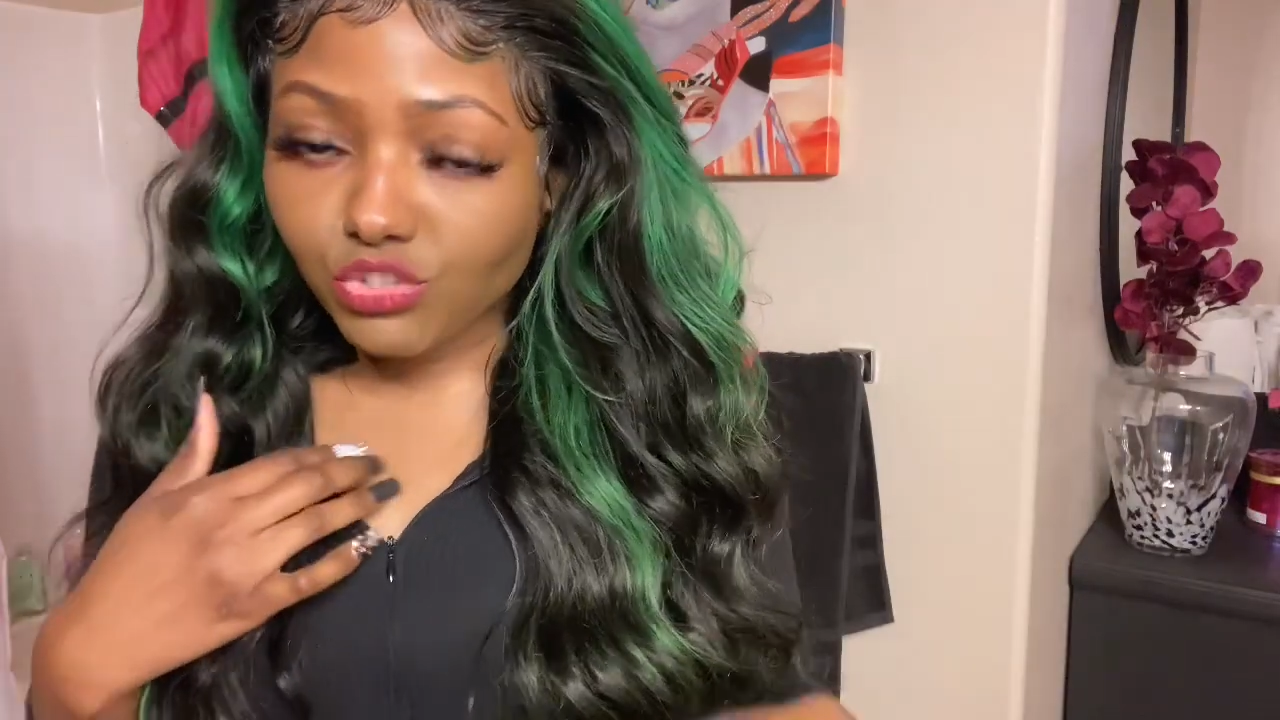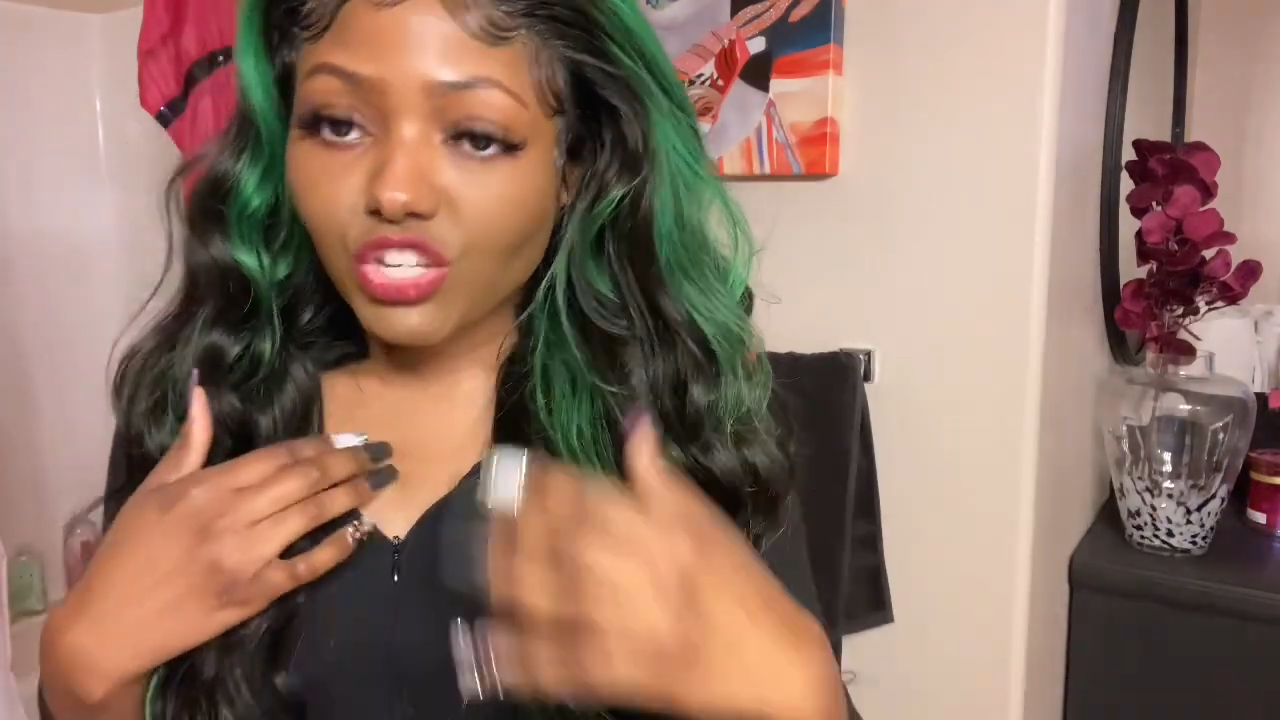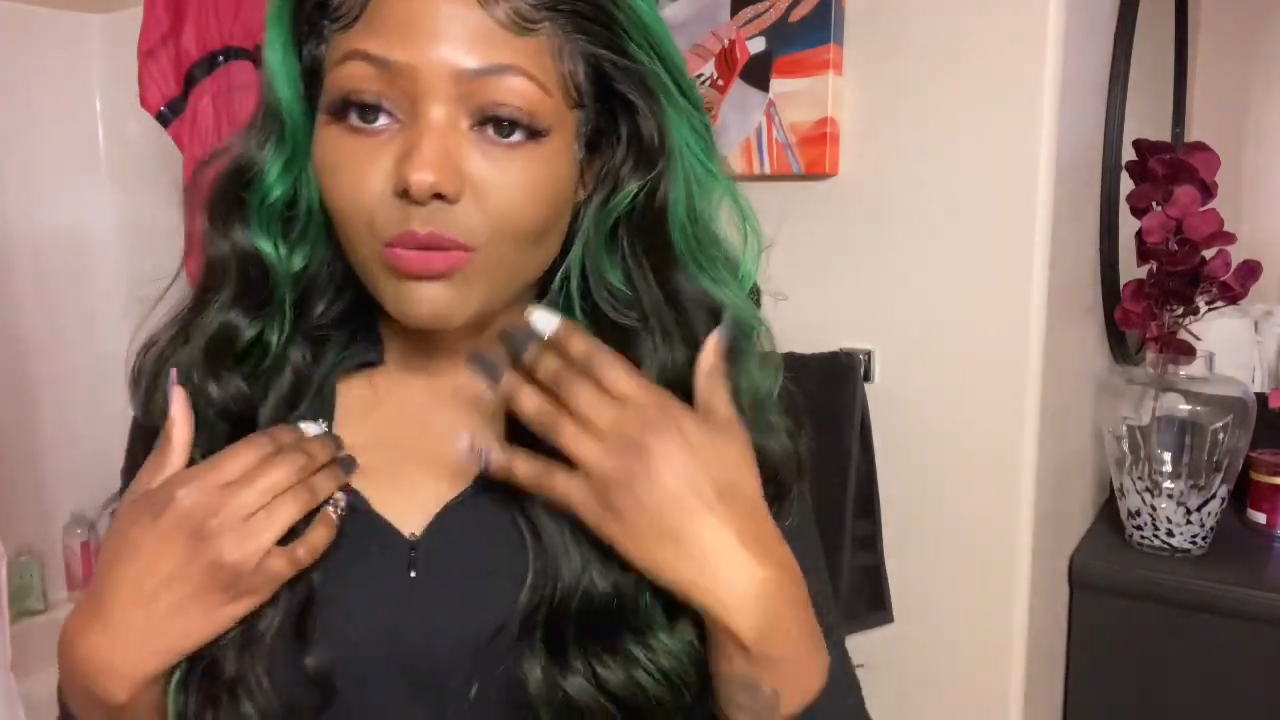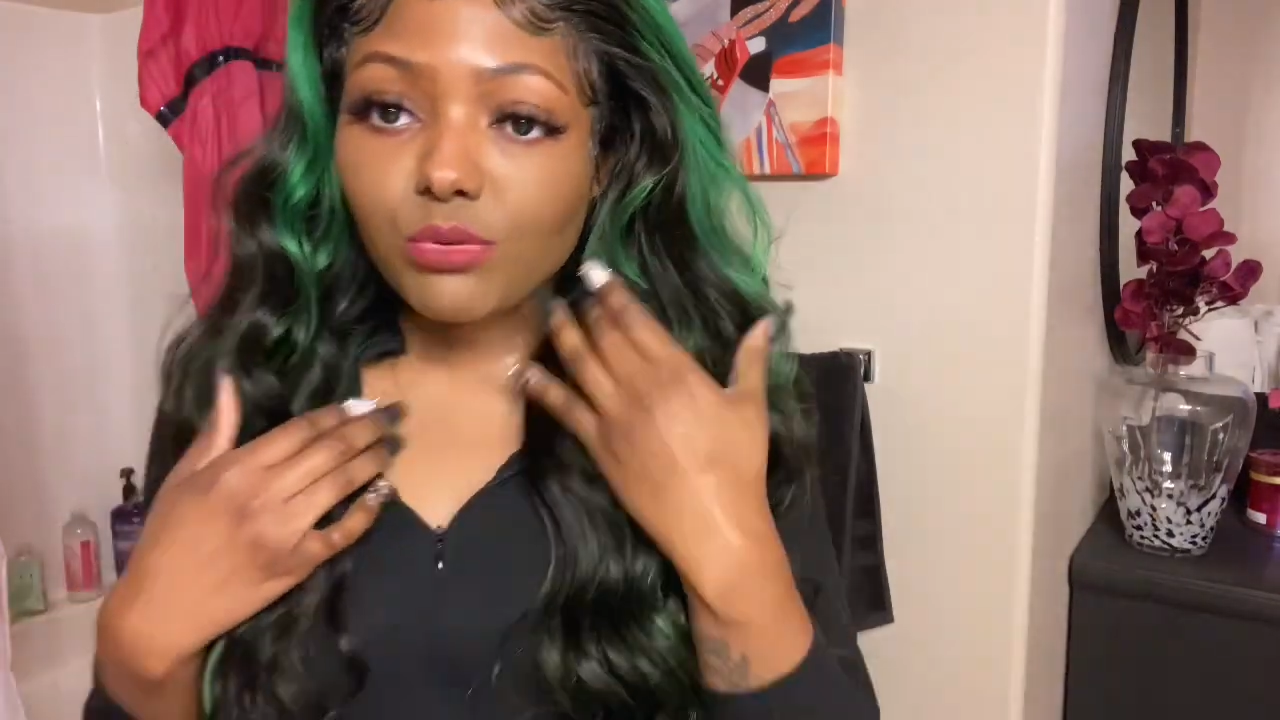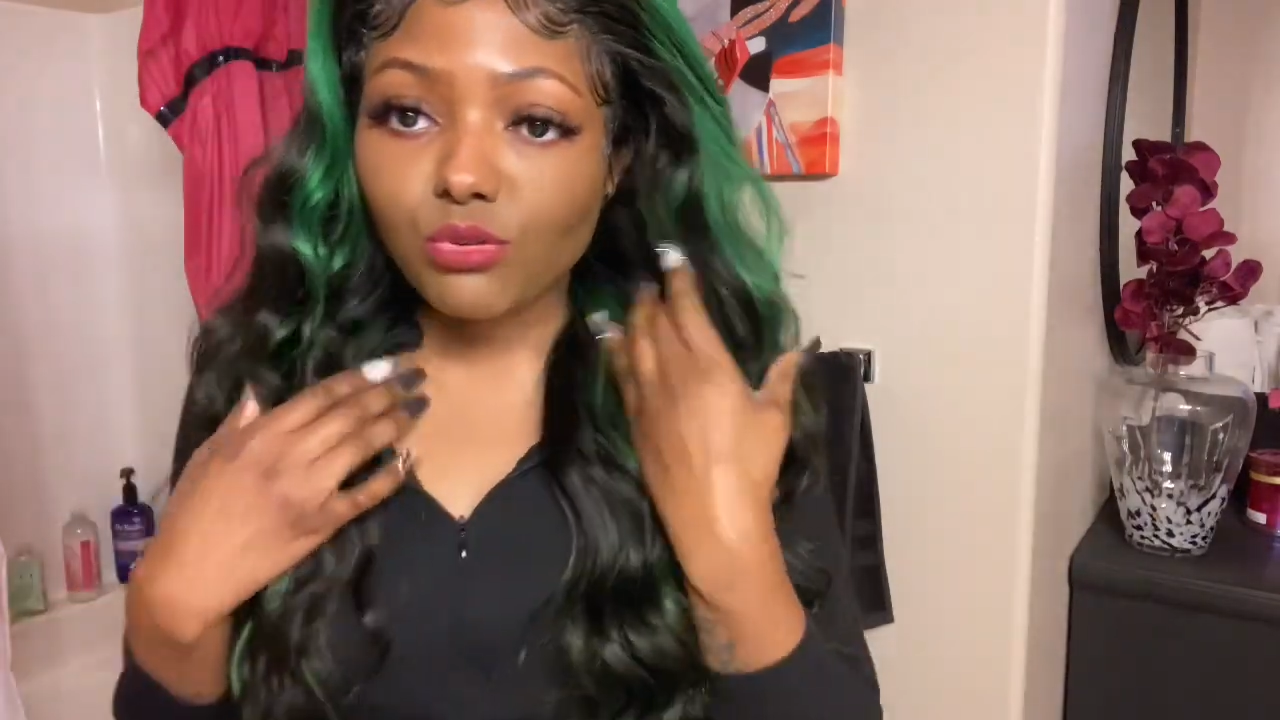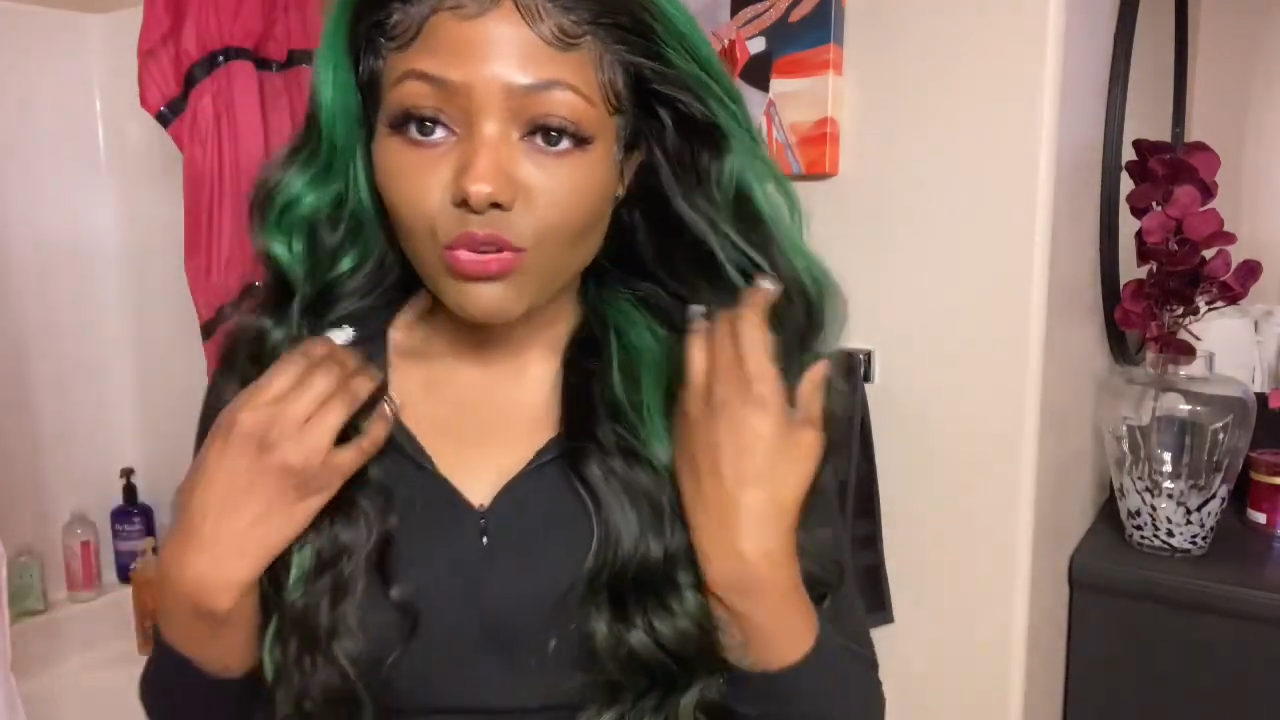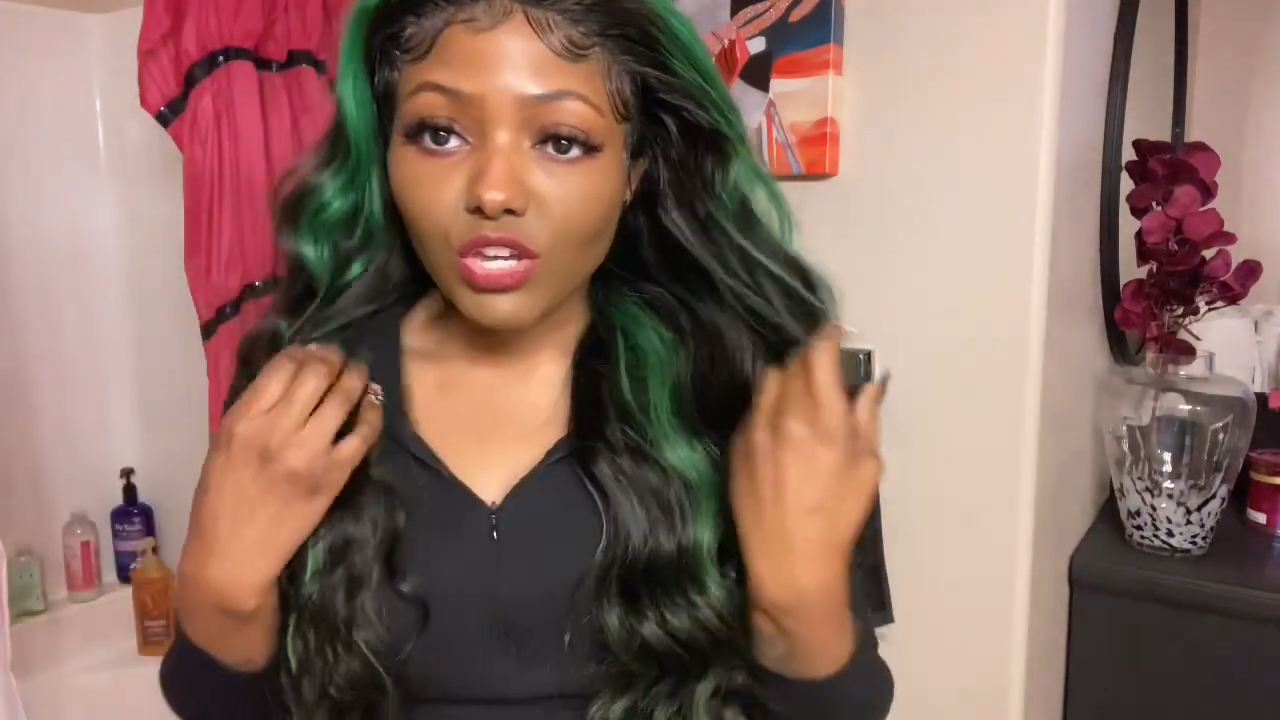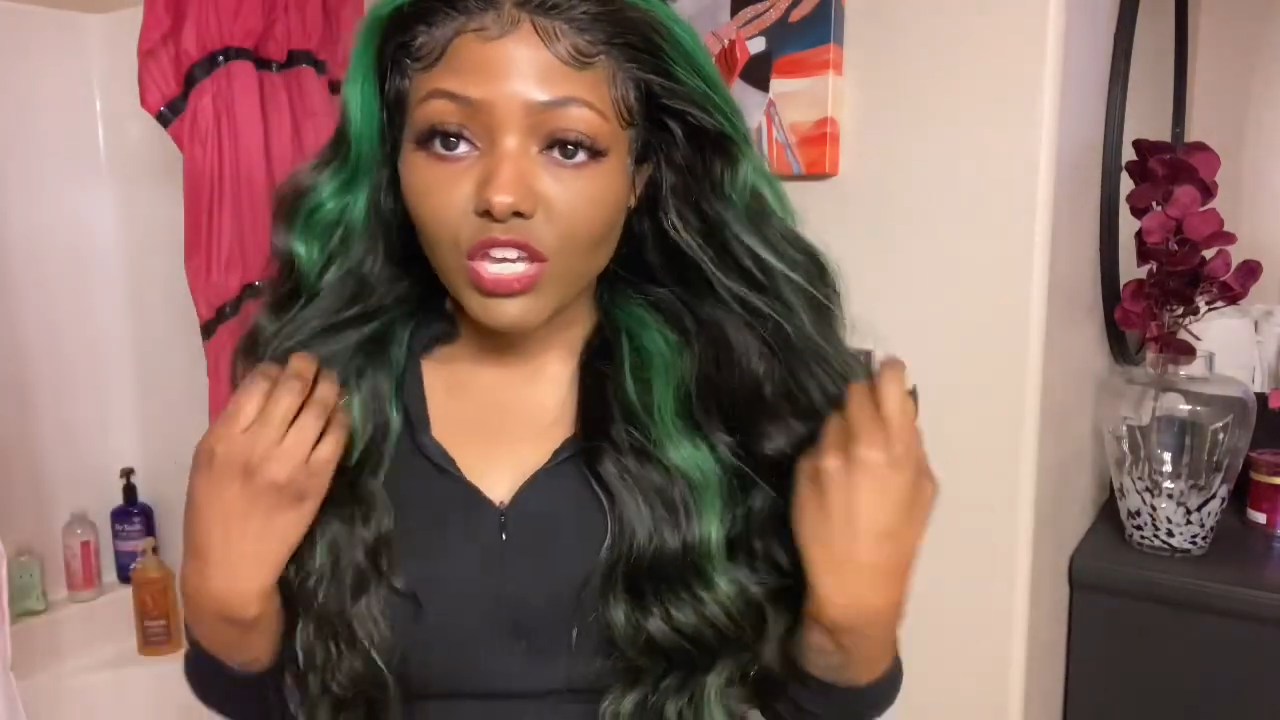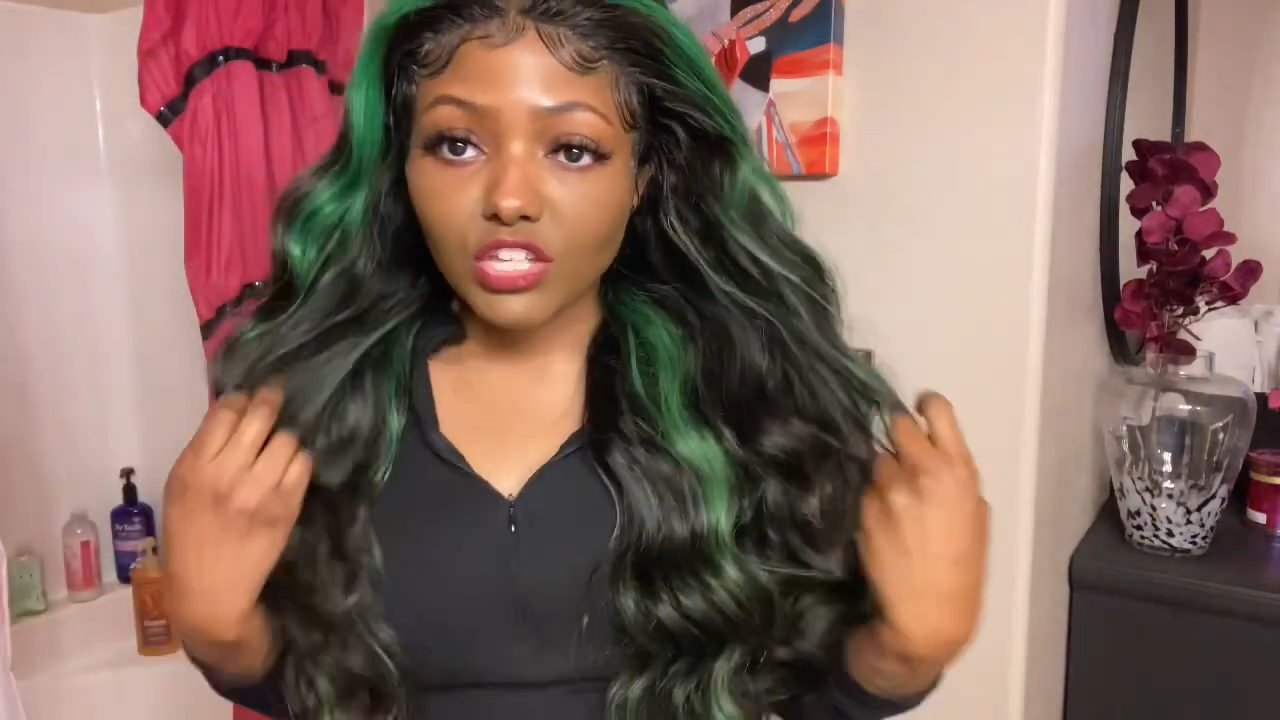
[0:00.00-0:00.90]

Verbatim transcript: shampoo it,